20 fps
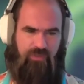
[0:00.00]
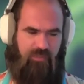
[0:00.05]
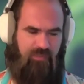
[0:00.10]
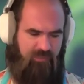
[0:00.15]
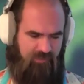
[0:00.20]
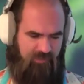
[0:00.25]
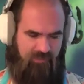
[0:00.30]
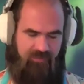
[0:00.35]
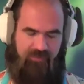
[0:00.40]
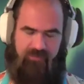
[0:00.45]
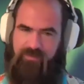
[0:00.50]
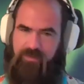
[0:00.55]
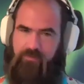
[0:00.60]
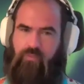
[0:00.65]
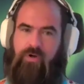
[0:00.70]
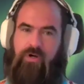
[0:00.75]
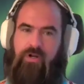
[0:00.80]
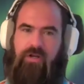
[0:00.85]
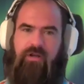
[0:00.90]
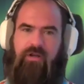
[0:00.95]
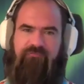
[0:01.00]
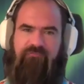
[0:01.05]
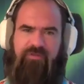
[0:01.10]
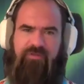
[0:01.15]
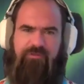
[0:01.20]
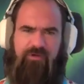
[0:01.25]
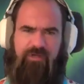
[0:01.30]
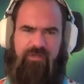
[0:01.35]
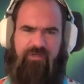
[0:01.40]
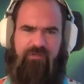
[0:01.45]
and they weren't enough
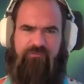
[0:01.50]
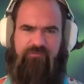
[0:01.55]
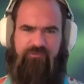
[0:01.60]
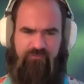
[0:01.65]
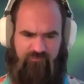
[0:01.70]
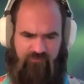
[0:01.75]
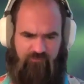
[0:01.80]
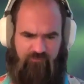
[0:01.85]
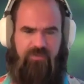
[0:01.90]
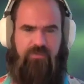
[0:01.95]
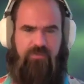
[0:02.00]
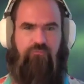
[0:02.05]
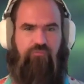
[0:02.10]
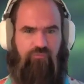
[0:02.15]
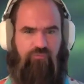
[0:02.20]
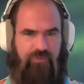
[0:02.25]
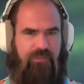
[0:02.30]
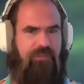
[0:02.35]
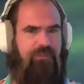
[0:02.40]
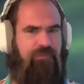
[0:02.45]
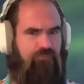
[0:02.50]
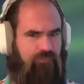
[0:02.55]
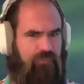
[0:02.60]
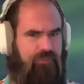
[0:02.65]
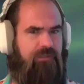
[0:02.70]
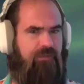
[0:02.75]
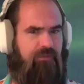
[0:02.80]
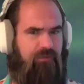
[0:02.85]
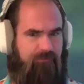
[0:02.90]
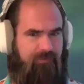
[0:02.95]
in their innocence to be really
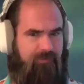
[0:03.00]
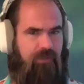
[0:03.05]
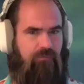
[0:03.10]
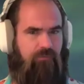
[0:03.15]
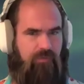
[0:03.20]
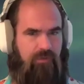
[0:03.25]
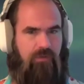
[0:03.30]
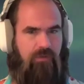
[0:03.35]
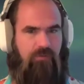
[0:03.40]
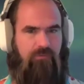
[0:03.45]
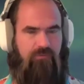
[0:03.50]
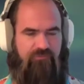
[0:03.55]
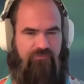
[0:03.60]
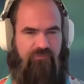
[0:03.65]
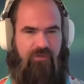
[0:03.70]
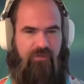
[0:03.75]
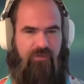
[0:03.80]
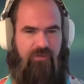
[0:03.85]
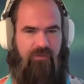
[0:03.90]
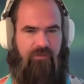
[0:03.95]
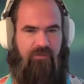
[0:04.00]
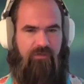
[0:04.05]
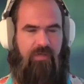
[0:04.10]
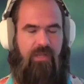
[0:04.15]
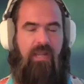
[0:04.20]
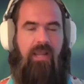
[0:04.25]
real about what all was there.